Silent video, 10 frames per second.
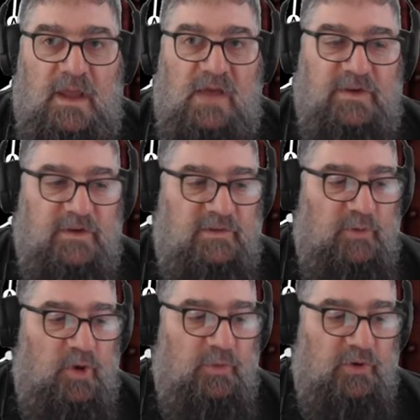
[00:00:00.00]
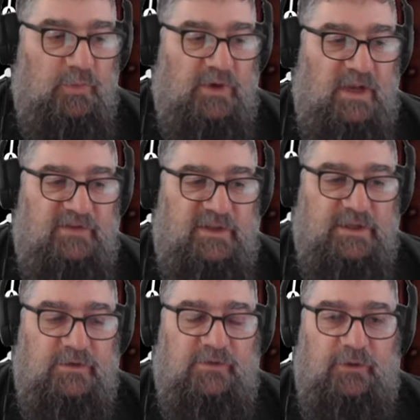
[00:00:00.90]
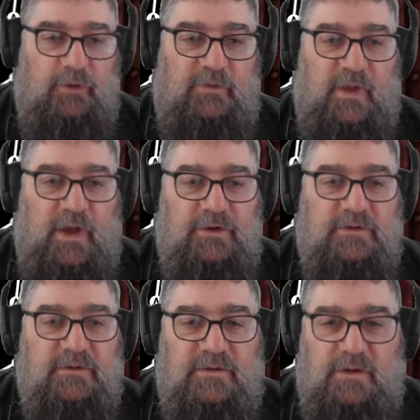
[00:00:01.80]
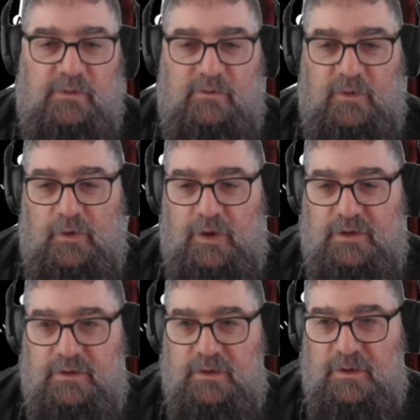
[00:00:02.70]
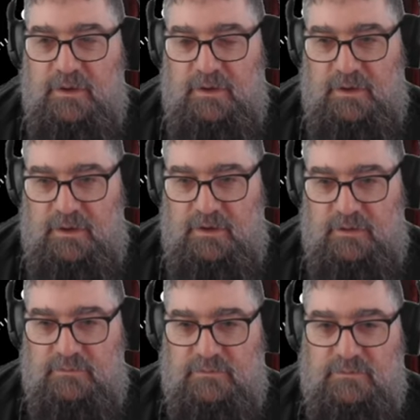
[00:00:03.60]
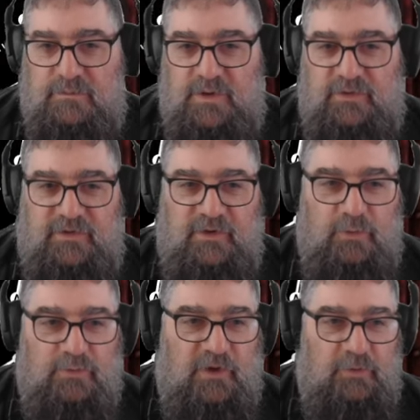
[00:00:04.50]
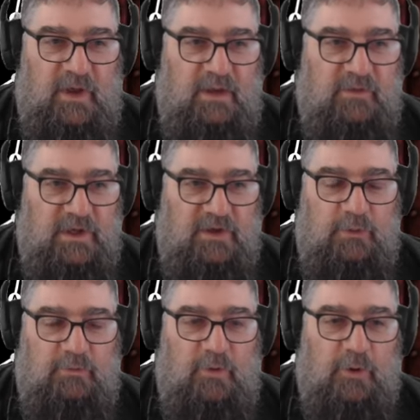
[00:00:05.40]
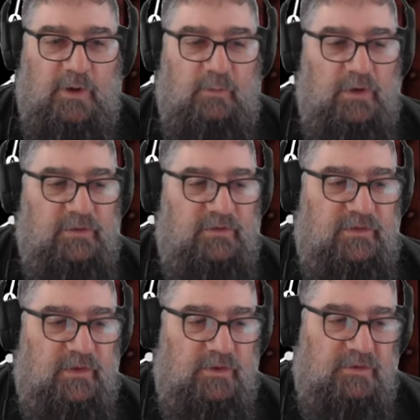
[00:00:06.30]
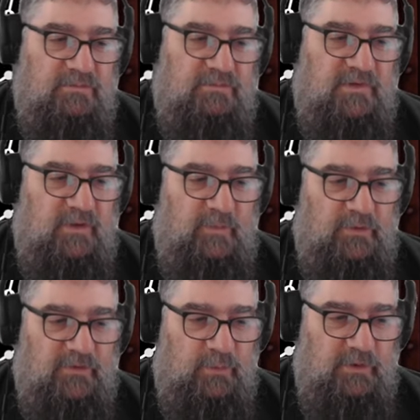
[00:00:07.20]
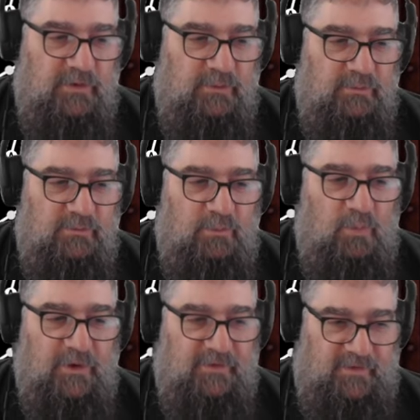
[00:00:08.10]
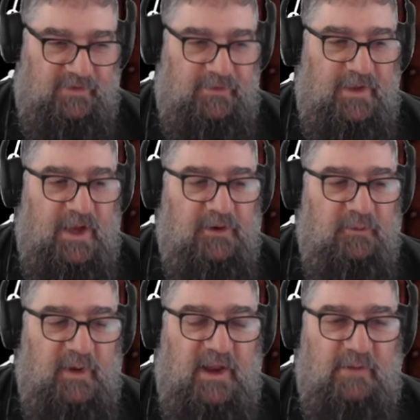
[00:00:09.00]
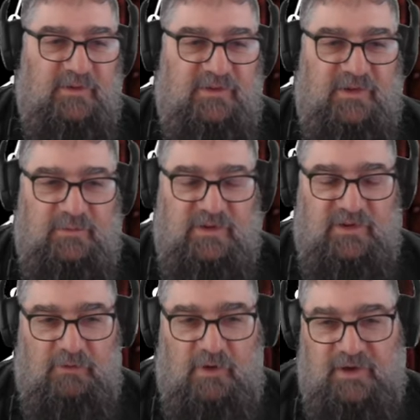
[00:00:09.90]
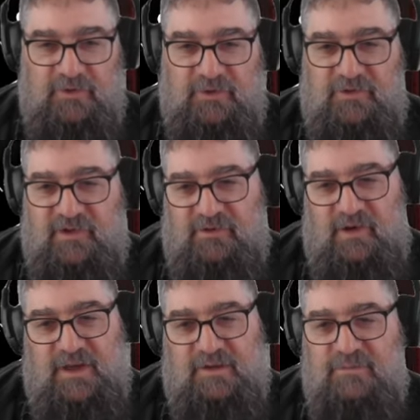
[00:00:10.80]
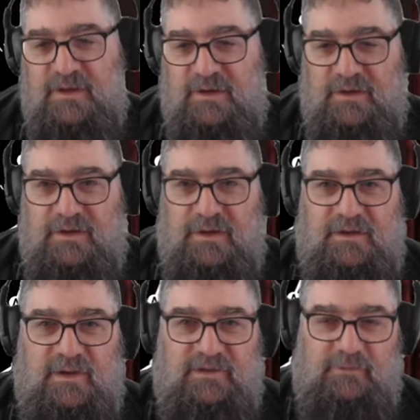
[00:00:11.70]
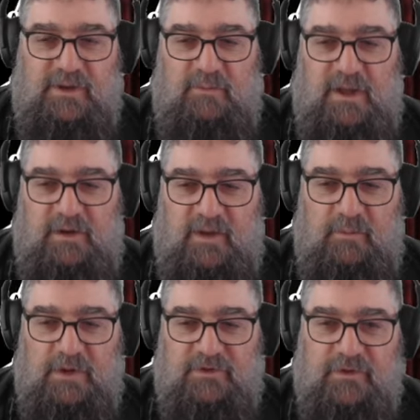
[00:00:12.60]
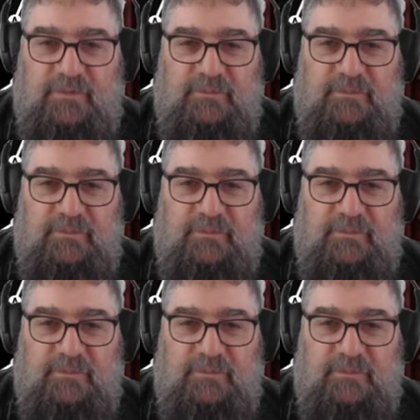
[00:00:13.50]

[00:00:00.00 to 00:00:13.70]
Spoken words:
Having this speedometer would actually make it turn like the HUD if you felt like it. You still don't have any new firing modes, so to be honest with you, what it says on the HUD about how much speed you're generating and not generating doesn't really matter that much.